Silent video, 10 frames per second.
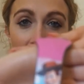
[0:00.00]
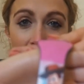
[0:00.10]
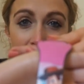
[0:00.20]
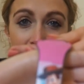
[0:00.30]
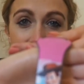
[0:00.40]

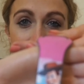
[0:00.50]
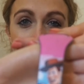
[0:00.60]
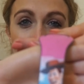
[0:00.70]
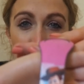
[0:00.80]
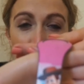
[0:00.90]
And
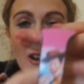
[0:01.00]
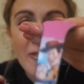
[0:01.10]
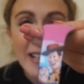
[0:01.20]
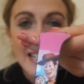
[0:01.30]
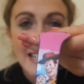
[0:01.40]
I
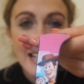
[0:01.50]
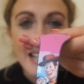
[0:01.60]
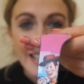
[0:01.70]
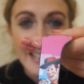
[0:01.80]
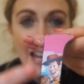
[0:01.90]
really
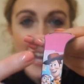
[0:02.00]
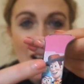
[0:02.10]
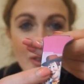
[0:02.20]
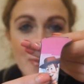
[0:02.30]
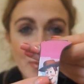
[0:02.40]
like
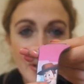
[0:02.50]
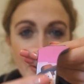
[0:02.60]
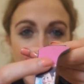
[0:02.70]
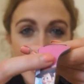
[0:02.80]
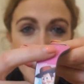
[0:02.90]
how the blue
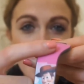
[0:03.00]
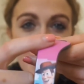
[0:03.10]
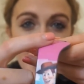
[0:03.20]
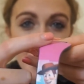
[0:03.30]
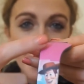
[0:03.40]
clouds
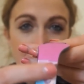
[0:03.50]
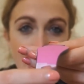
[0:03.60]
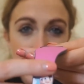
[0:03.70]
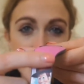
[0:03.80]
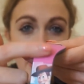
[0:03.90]
merge
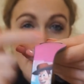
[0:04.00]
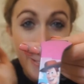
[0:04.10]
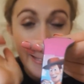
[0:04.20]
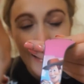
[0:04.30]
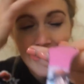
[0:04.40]
into the
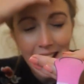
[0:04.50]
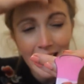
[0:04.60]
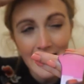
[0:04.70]
pink.